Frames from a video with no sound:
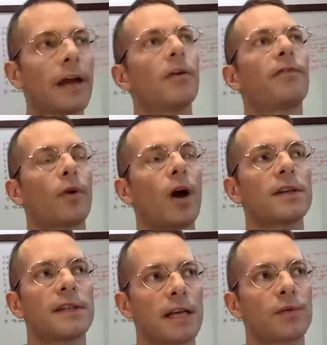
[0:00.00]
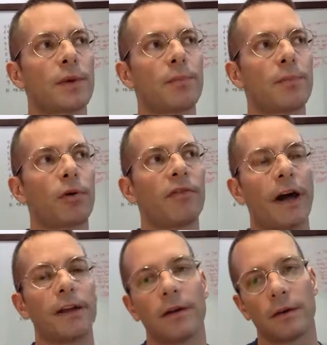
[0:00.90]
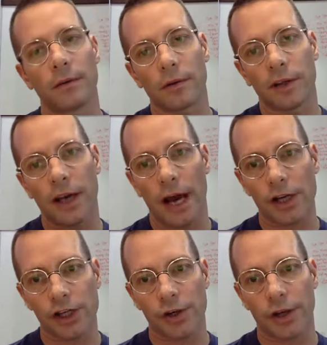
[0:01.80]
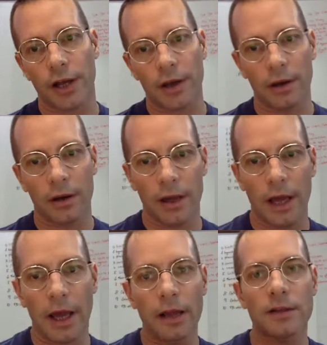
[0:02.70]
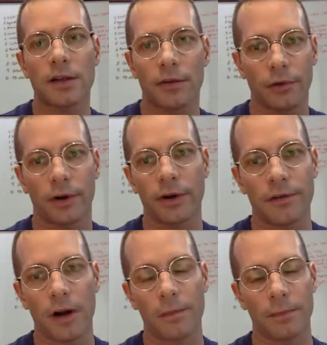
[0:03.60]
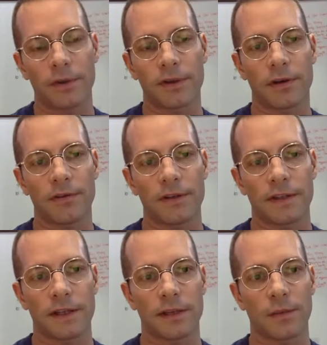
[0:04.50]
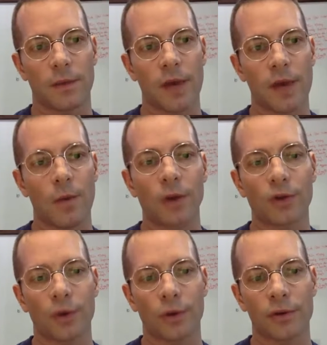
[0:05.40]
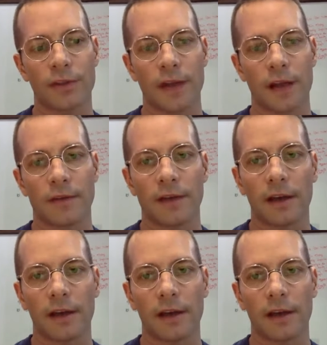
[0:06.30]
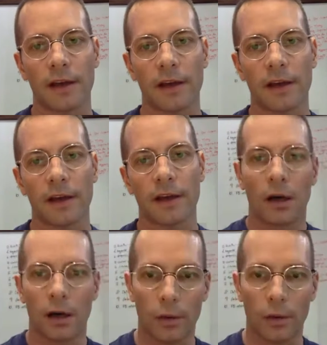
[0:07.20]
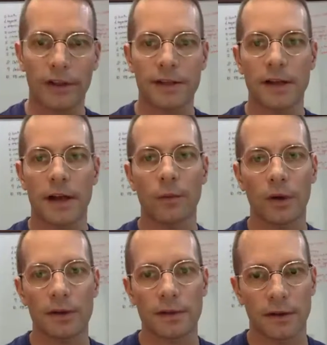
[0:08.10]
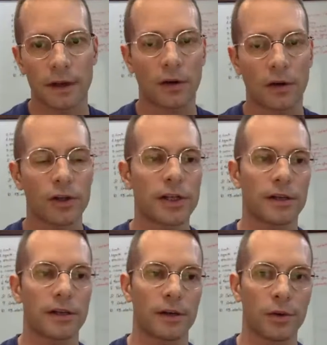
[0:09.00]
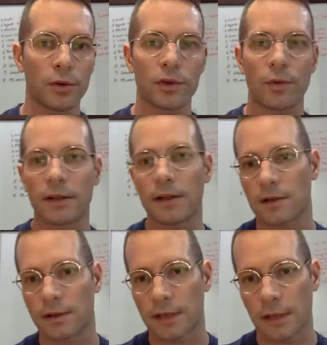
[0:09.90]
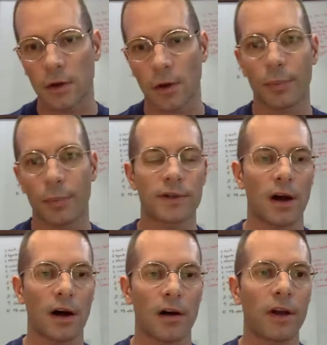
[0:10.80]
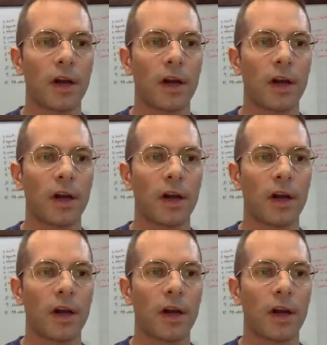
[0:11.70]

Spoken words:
for us, as we provide cash and software development services, we want to understand technically where they stand, what is the technologies they use, what is the team composed of,